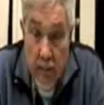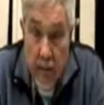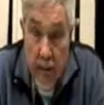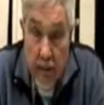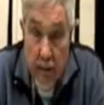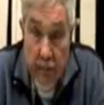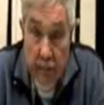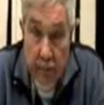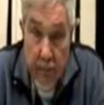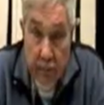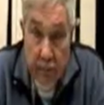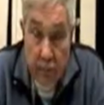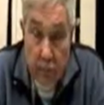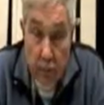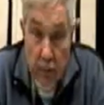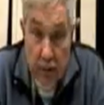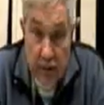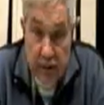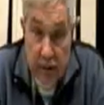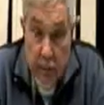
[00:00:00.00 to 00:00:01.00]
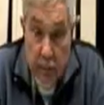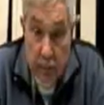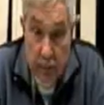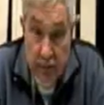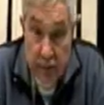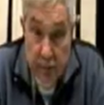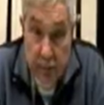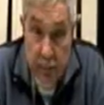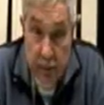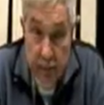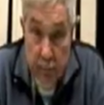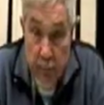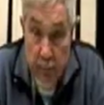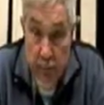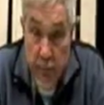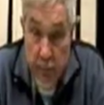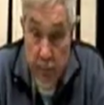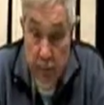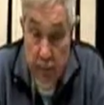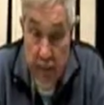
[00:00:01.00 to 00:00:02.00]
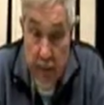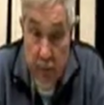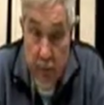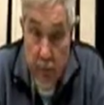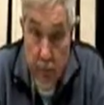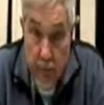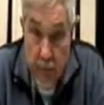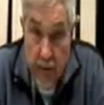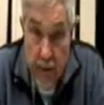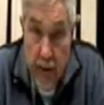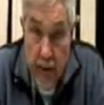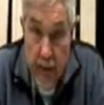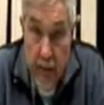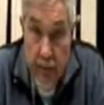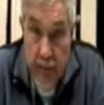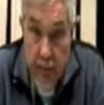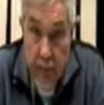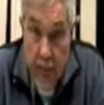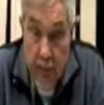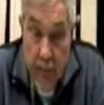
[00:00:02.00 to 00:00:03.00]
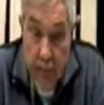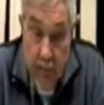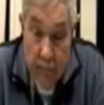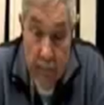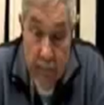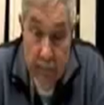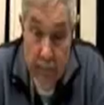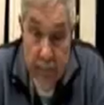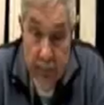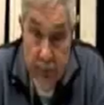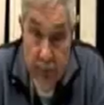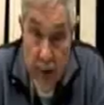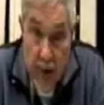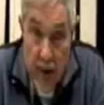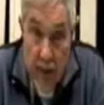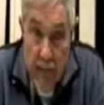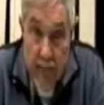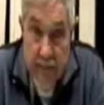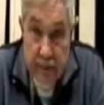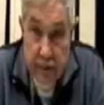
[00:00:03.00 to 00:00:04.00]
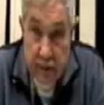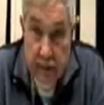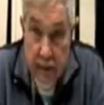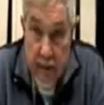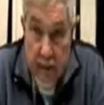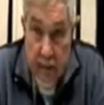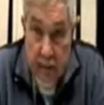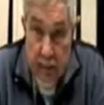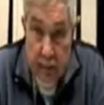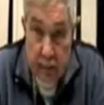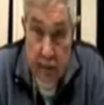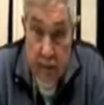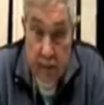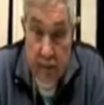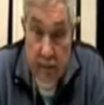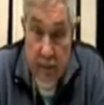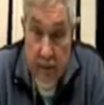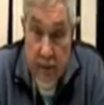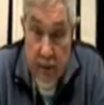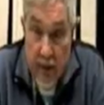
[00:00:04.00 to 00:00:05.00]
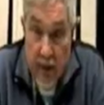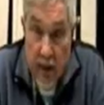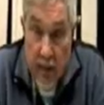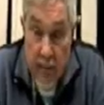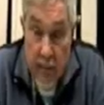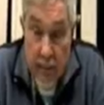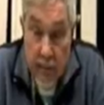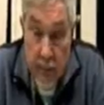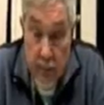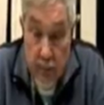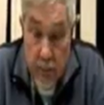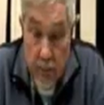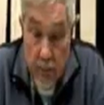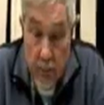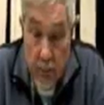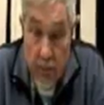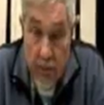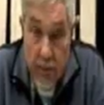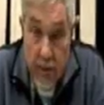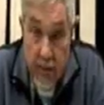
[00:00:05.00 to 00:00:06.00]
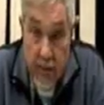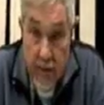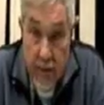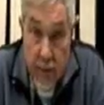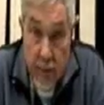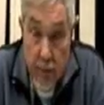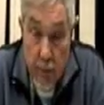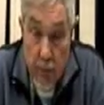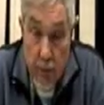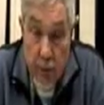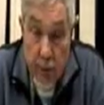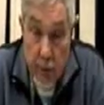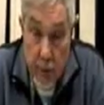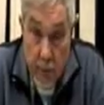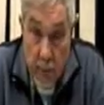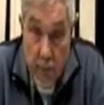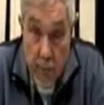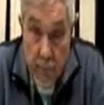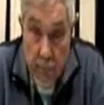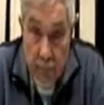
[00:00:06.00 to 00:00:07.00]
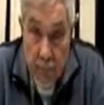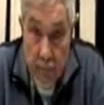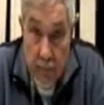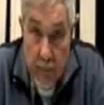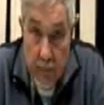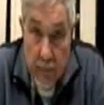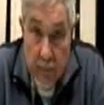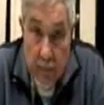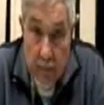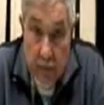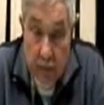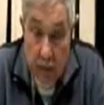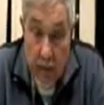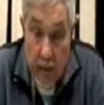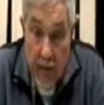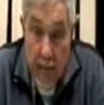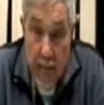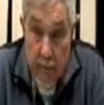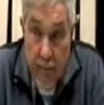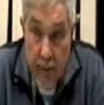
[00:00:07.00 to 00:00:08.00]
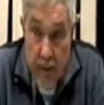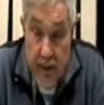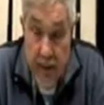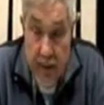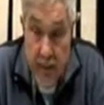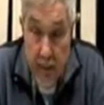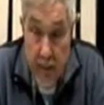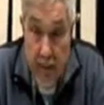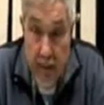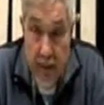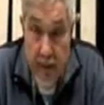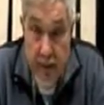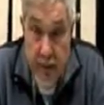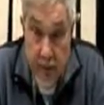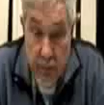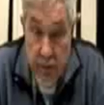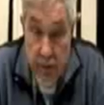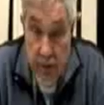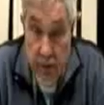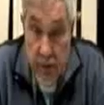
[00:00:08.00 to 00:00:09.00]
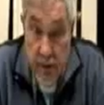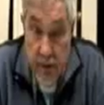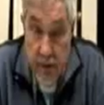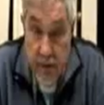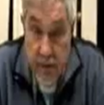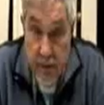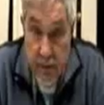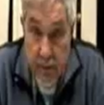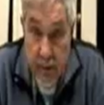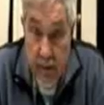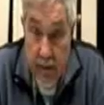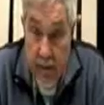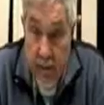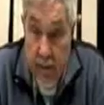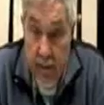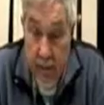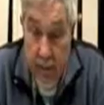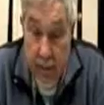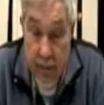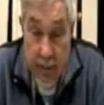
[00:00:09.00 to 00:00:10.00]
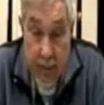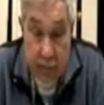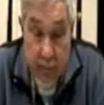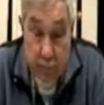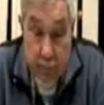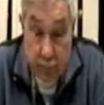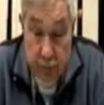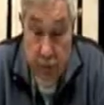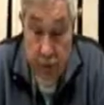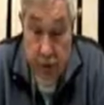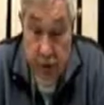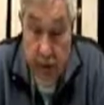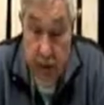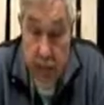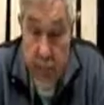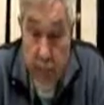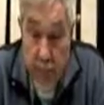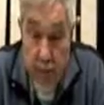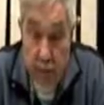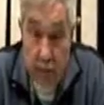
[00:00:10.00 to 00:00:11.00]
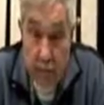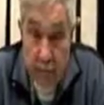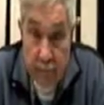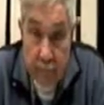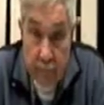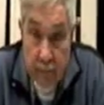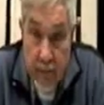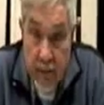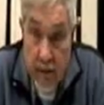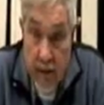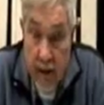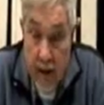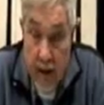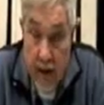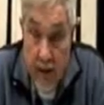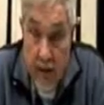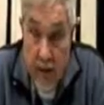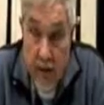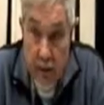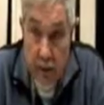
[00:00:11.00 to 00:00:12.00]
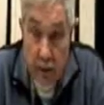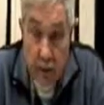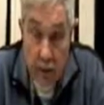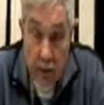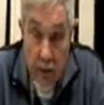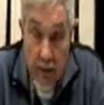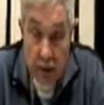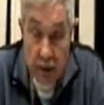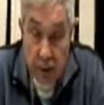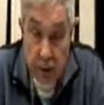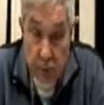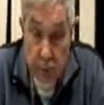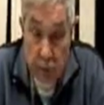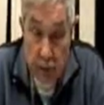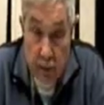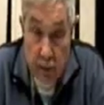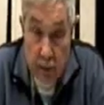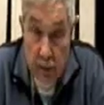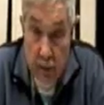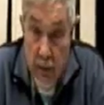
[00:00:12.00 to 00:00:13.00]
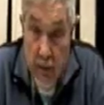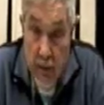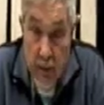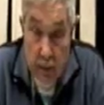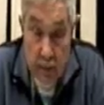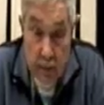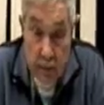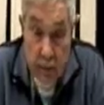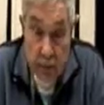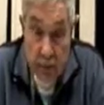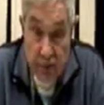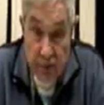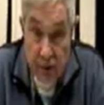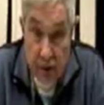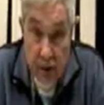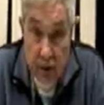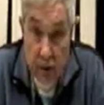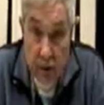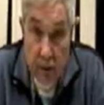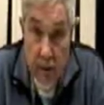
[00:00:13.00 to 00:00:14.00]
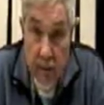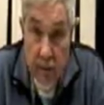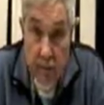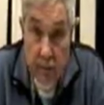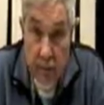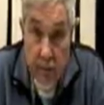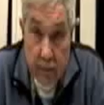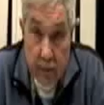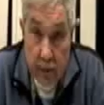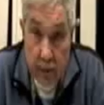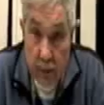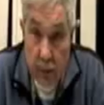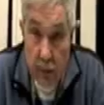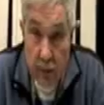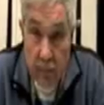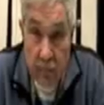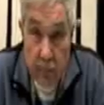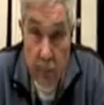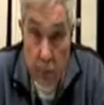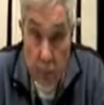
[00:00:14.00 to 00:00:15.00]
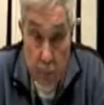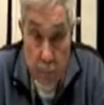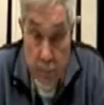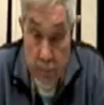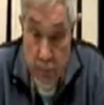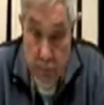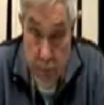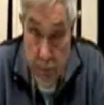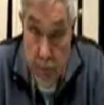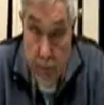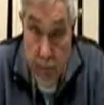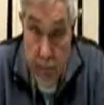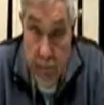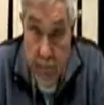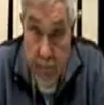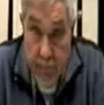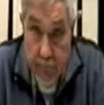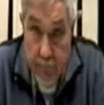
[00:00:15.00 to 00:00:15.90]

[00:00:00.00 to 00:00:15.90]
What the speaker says: And they're the ones that will spend, which will then create jobs and get the economy going like they do in Europe. I am basically a socialist. I appreciate what Canada, Australia, New Zealand, and all of Europe is doing.